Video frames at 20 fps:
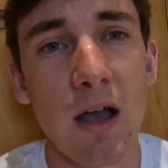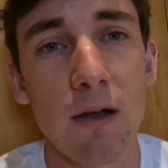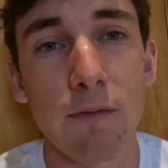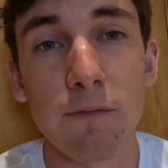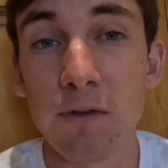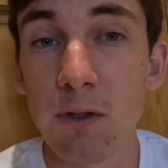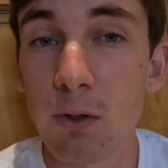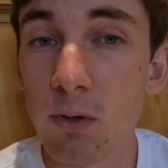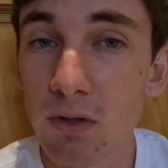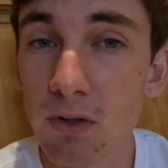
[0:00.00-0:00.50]

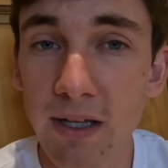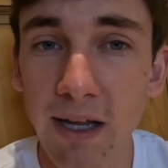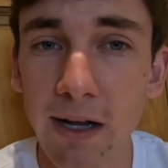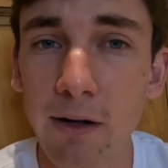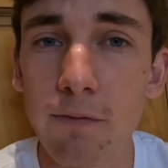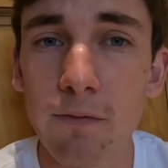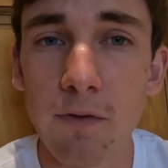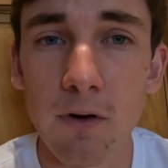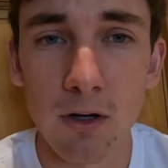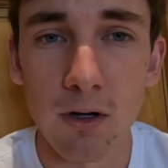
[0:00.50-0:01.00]
fuel like
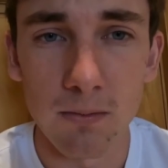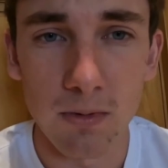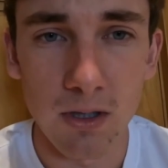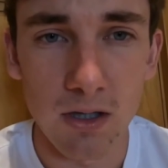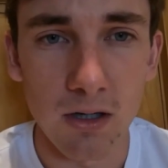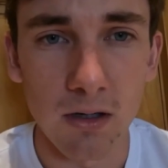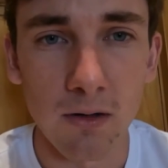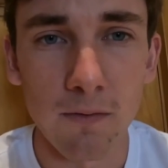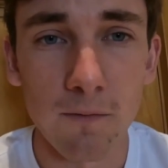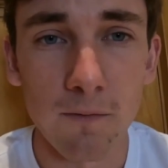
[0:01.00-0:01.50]
a farm
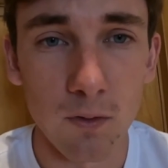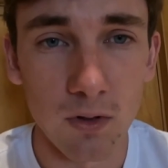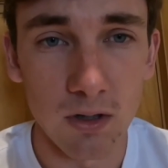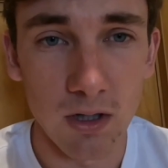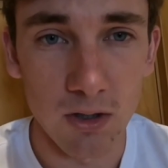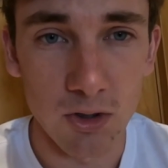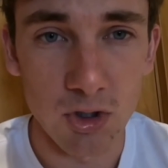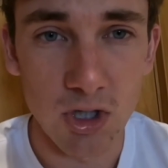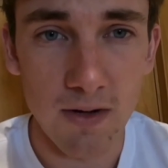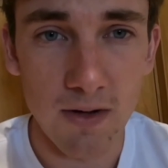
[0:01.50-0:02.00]
dog for
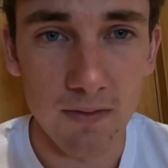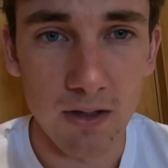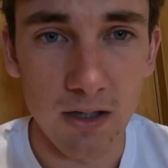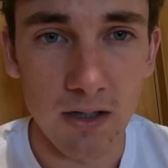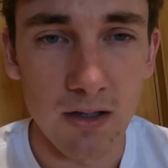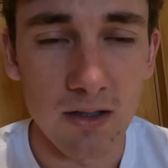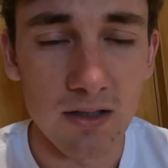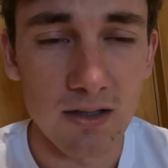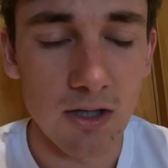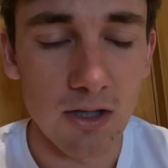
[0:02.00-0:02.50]

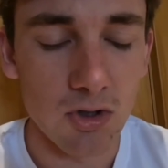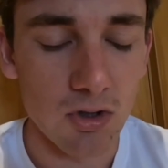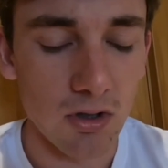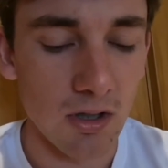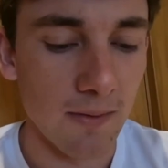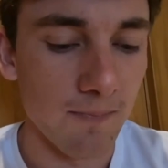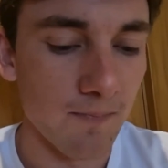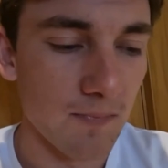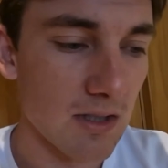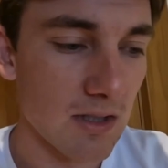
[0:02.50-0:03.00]
longevity, essentially.